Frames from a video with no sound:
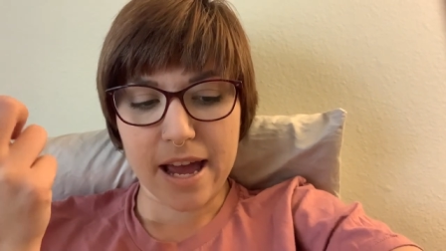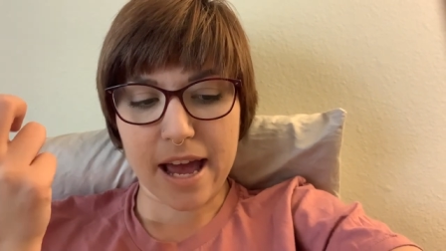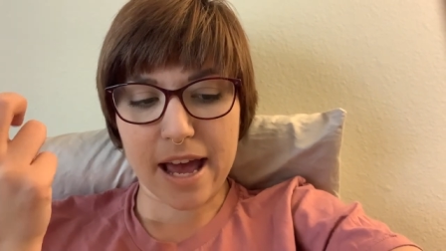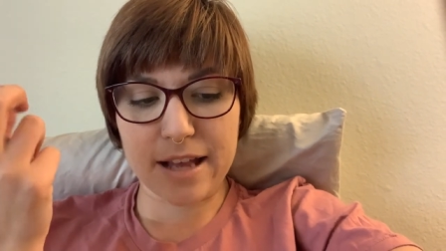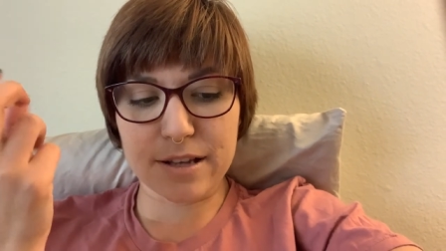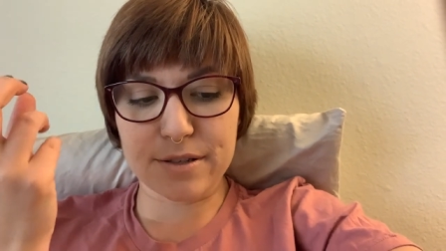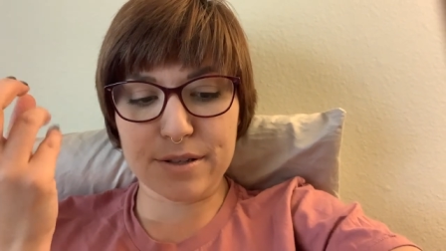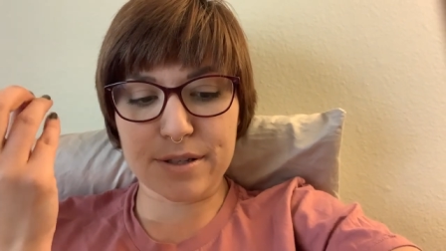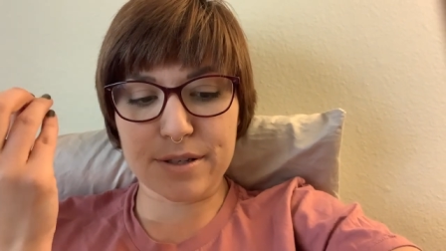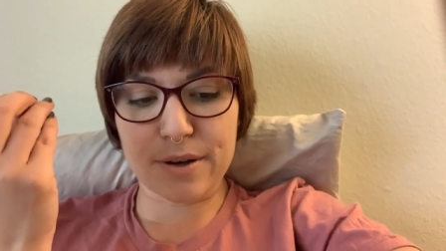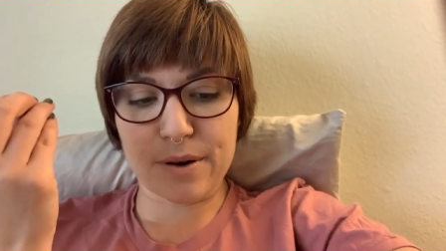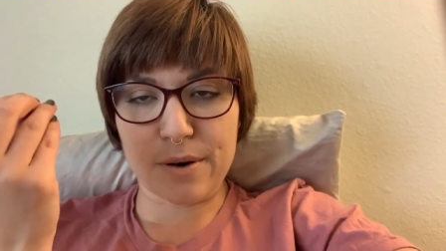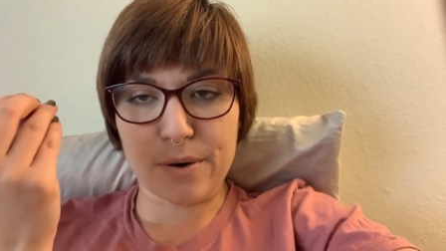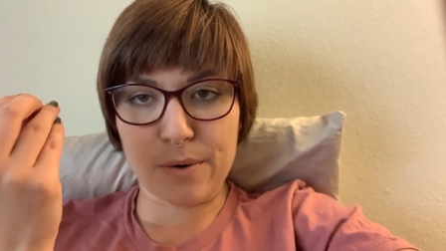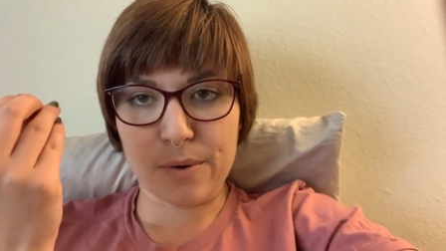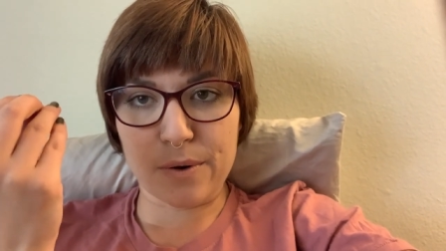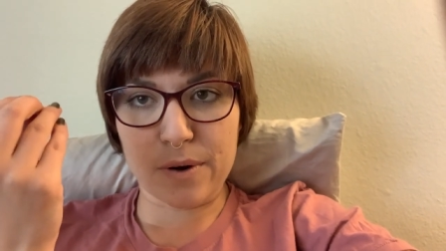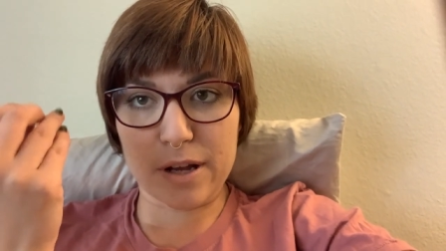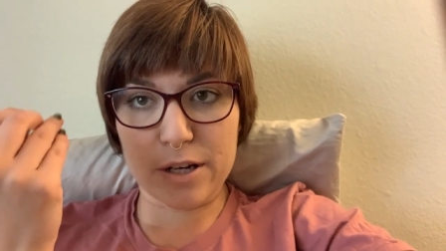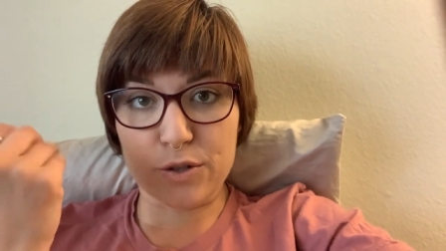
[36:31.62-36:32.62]
And
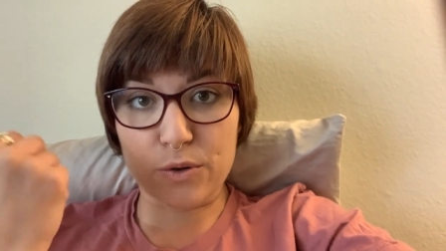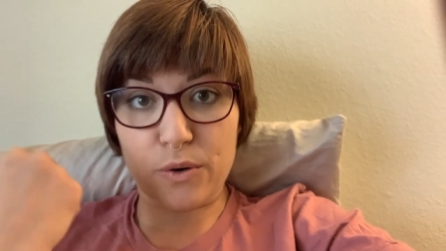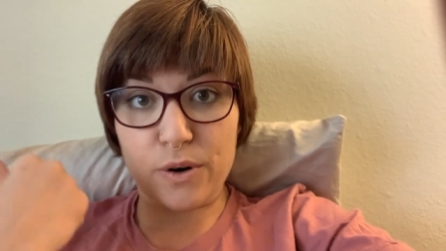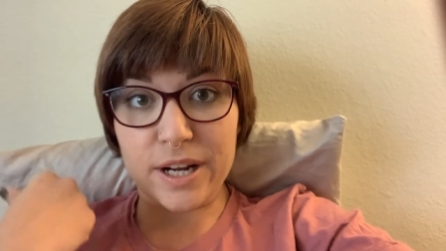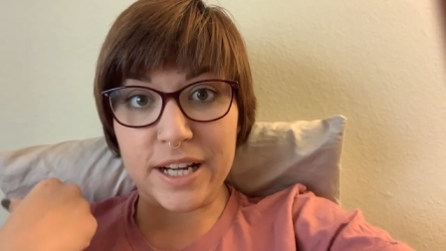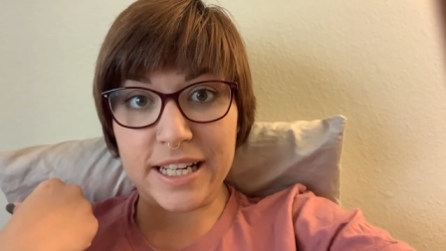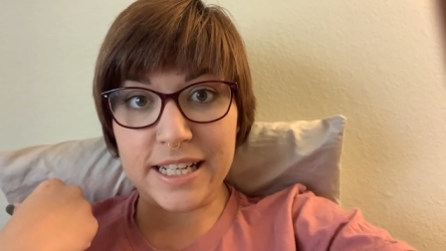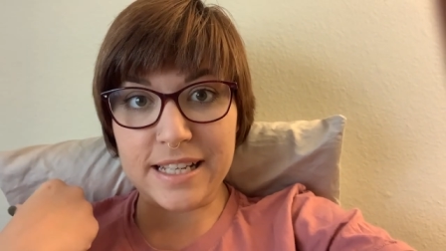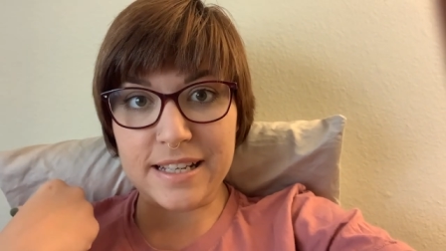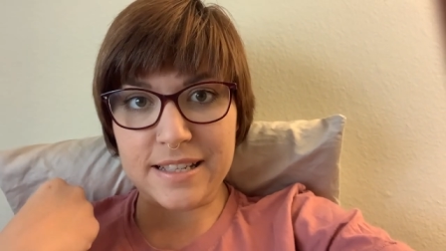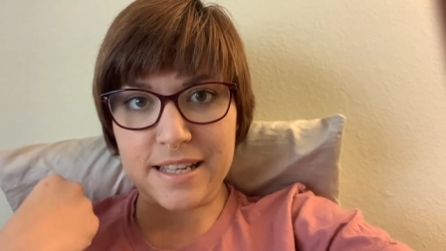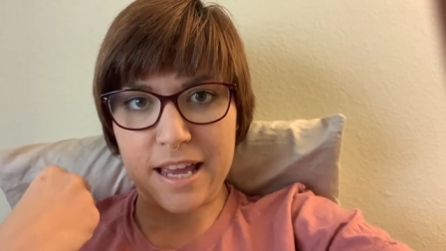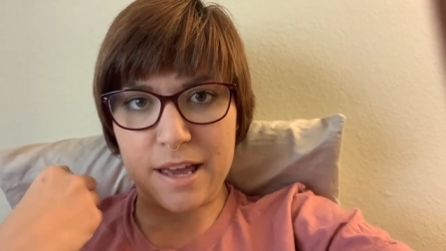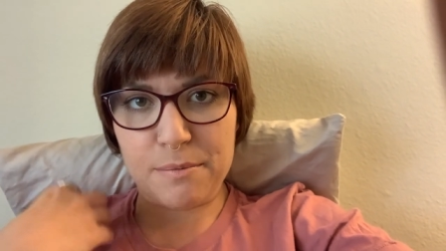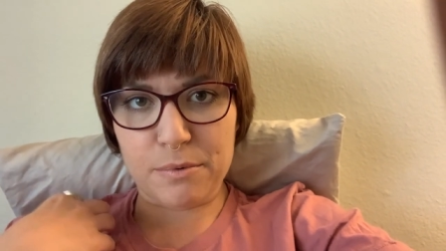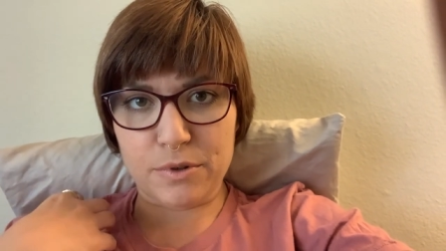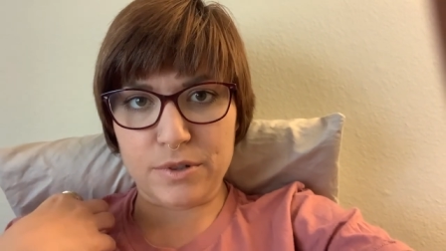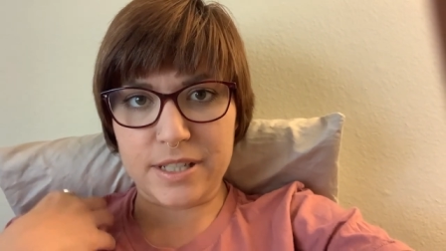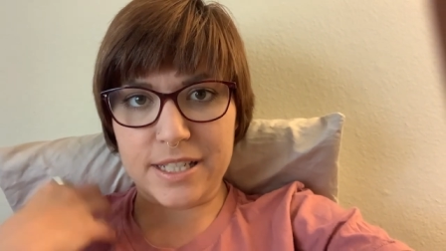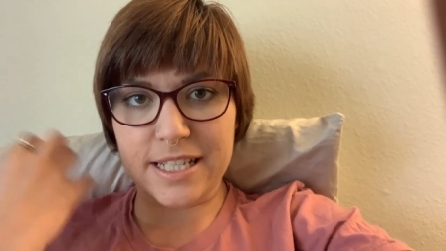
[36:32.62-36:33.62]
so Dorian is
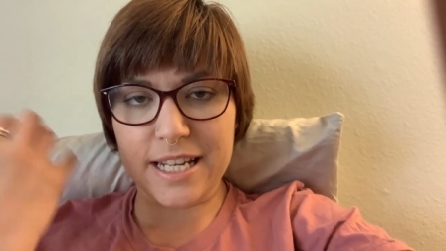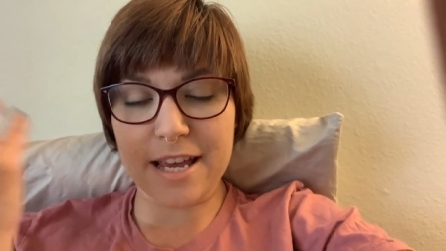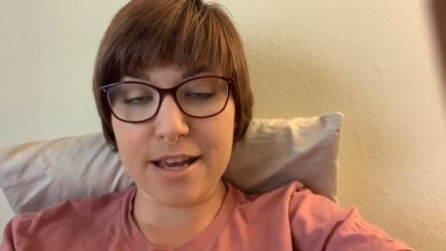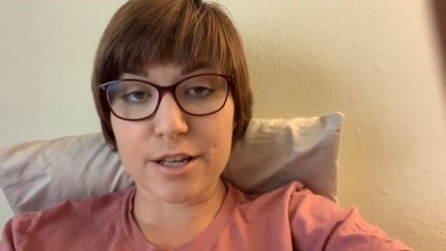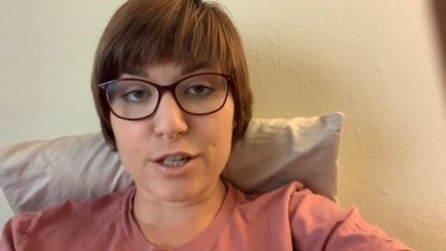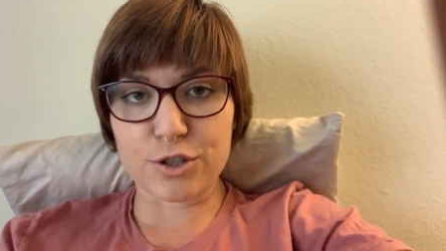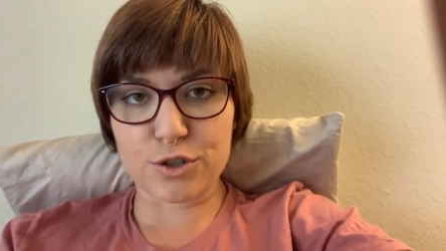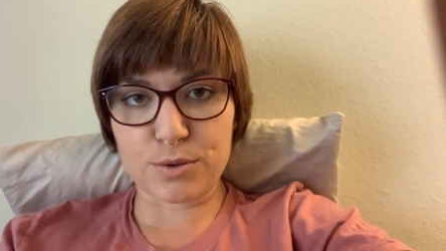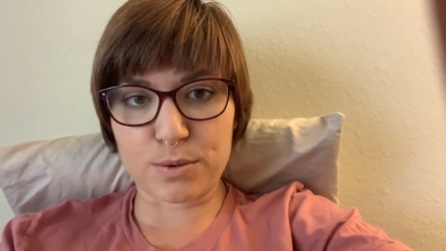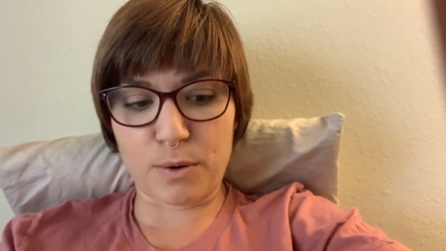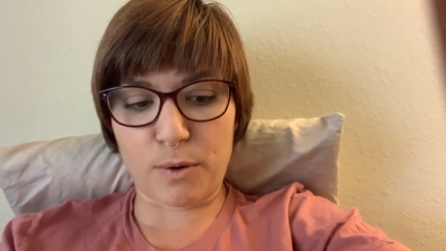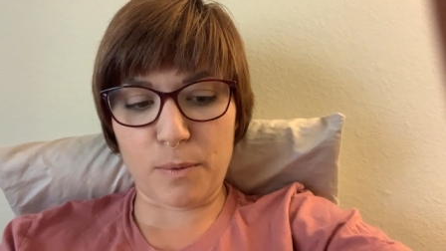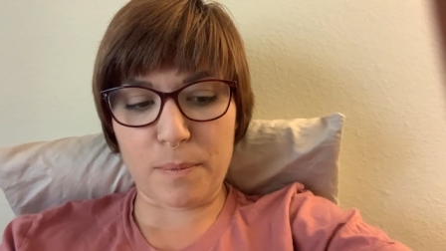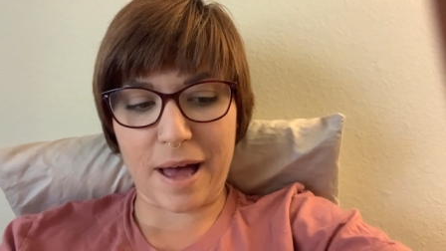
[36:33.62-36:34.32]
able to take control